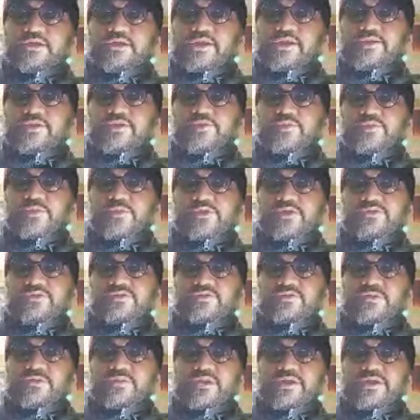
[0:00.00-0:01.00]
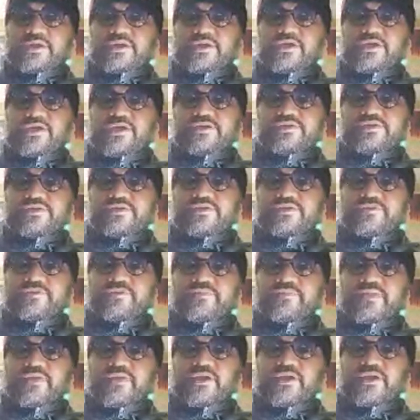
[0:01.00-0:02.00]
rather expressed by
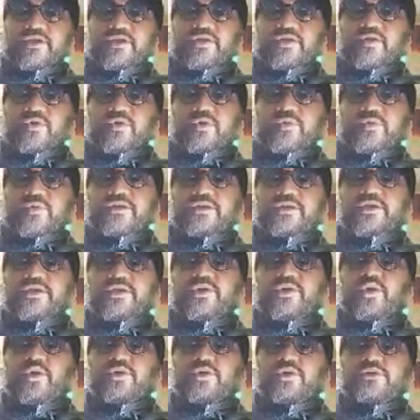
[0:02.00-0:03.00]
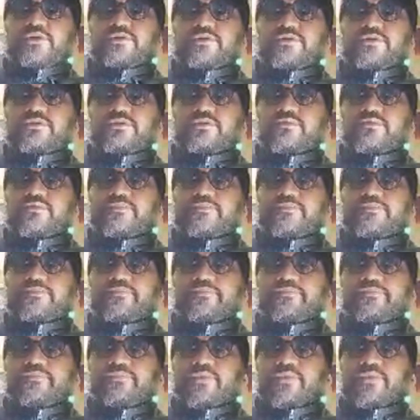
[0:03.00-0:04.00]
Keats when he
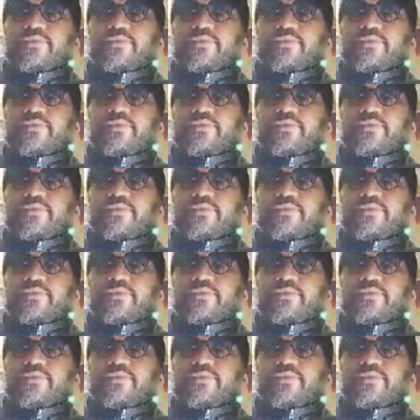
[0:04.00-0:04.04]
wrote,